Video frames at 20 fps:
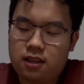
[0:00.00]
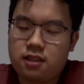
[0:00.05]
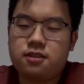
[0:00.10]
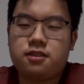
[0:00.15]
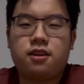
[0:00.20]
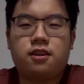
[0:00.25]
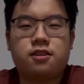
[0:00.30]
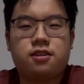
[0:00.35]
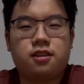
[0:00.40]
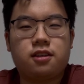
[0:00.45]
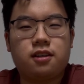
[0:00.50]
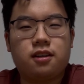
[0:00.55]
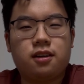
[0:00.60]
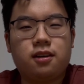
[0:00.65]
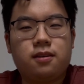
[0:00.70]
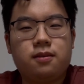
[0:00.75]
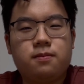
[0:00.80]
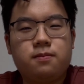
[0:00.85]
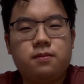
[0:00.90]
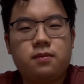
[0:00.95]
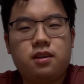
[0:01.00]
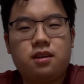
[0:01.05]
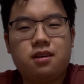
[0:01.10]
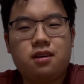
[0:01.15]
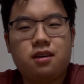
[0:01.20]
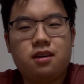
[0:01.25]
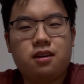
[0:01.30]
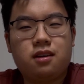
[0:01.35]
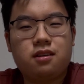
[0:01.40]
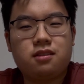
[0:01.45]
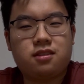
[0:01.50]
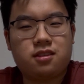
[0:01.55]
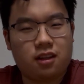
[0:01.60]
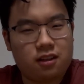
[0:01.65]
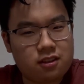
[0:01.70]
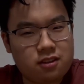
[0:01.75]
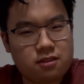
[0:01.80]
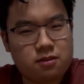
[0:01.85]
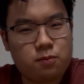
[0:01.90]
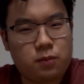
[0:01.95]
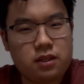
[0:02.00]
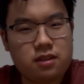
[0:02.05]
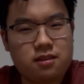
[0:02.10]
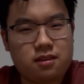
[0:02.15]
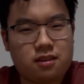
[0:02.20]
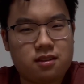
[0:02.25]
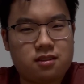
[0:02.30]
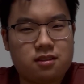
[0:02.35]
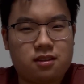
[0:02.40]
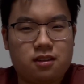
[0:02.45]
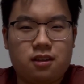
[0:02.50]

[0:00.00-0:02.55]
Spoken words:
there to sell his business,